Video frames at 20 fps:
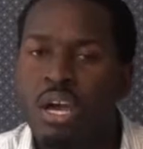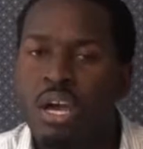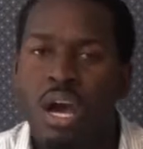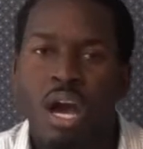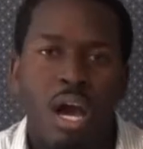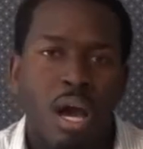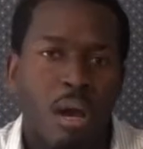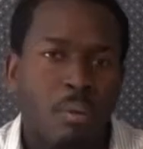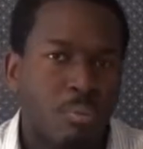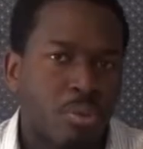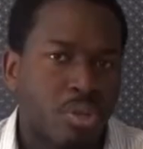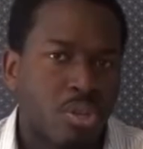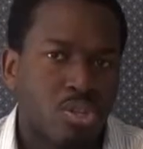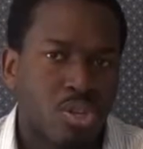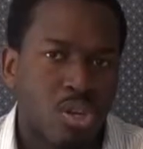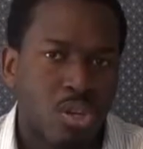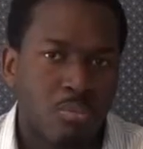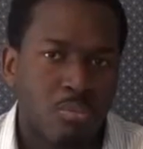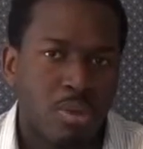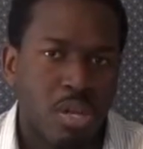Uh, we're not
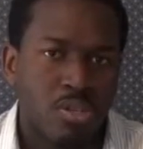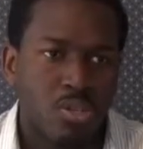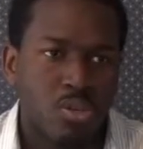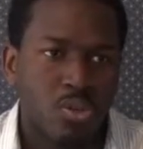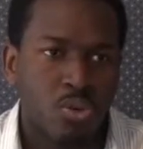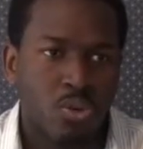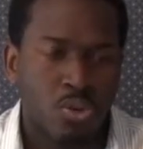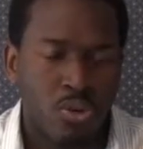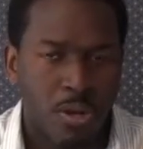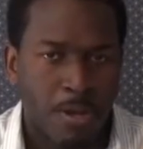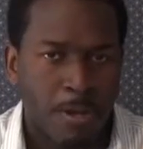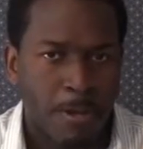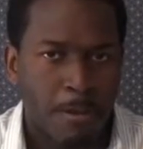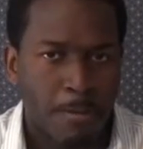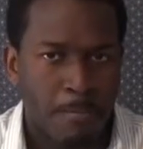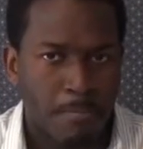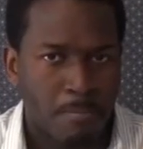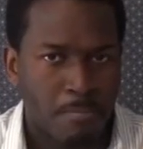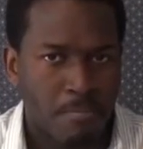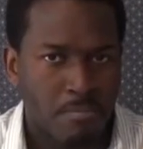talking about your
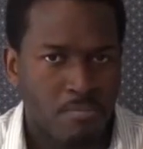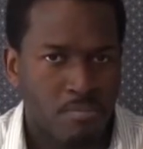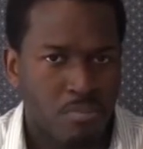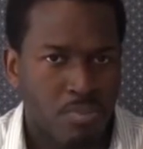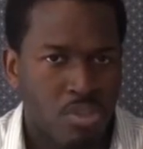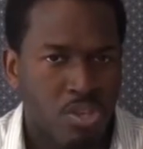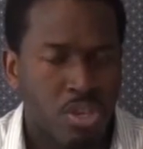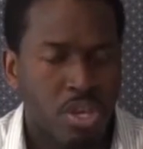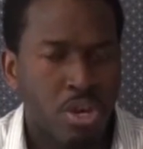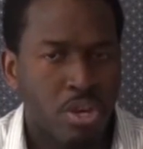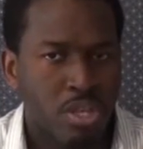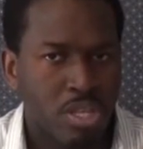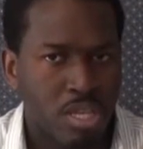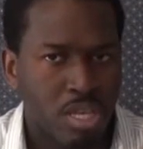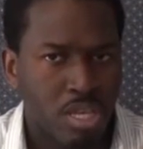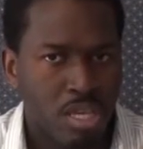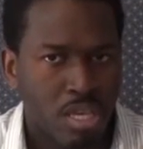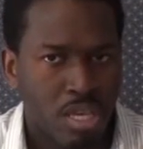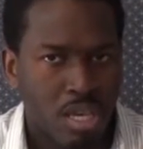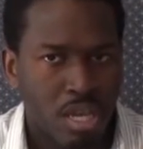um,
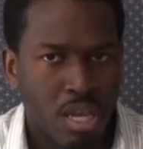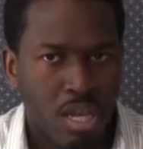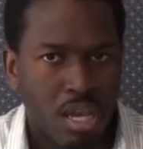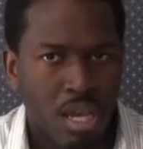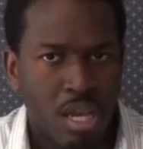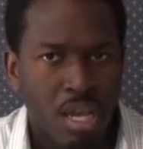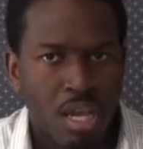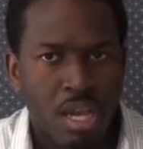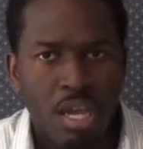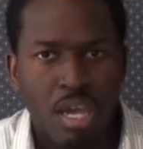yearly uh,